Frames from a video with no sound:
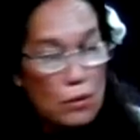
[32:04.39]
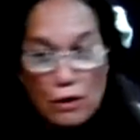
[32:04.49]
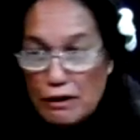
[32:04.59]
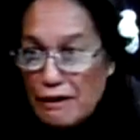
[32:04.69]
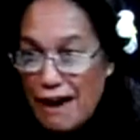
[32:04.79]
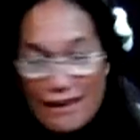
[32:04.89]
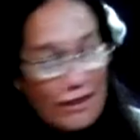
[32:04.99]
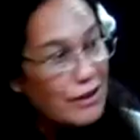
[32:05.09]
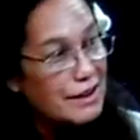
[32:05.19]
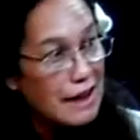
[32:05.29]
we're
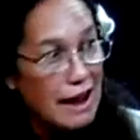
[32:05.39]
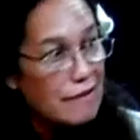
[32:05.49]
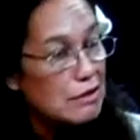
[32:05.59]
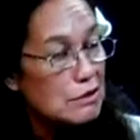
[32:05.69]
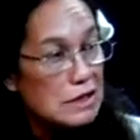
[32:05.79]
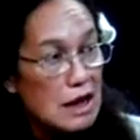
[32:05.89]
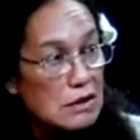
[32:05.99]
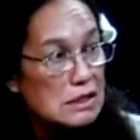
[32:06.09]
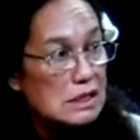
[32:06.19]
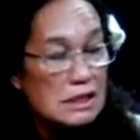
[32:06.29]
not going to have those
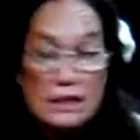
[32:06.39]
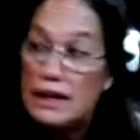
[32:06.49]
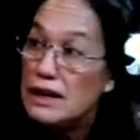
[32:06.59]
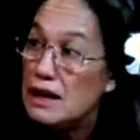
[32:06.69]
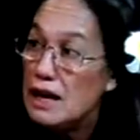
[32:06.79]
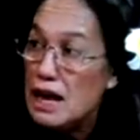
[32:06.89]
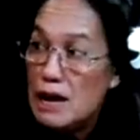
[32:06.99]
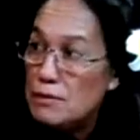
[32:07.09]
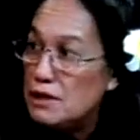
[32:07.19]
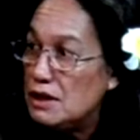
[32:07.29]
houses sit
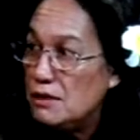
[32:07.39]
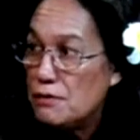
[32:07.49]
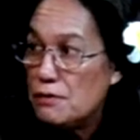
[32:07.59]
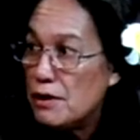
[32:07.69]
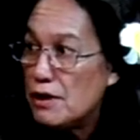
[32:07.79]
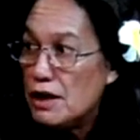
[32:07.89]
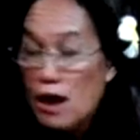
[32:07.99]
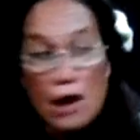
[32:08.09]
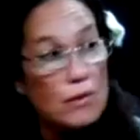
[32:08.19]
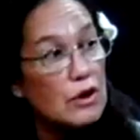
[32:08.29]
empty for very
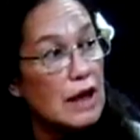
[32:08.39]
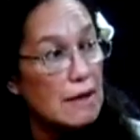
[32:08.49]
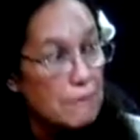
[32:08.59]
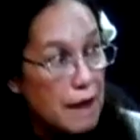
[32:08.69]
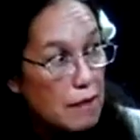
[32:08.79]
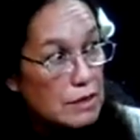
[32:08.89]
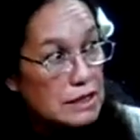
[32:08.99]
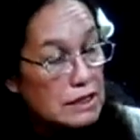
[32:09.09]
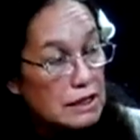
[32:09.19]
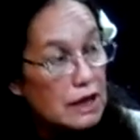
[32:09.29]
long. We're going to have
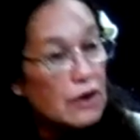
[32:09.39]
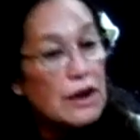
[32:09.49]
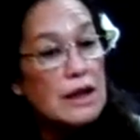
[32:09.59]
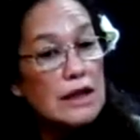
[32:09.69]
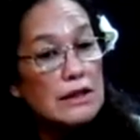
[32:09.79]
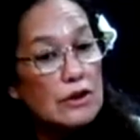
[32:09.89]
families in there, right.